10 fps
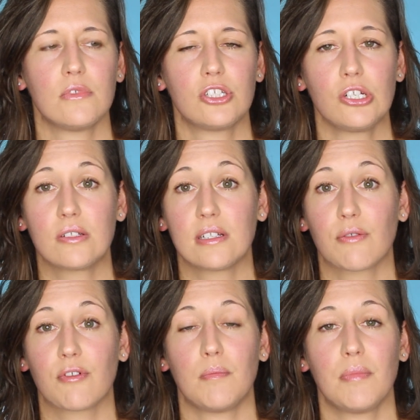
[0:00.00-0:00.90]
Choose a
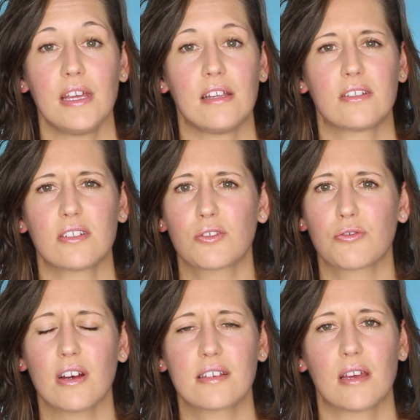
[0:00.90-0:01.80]
different beat, just
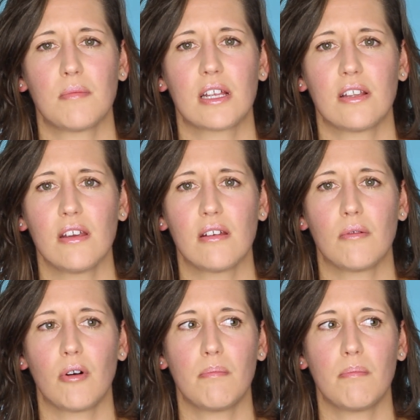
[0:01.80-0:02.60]
try something new,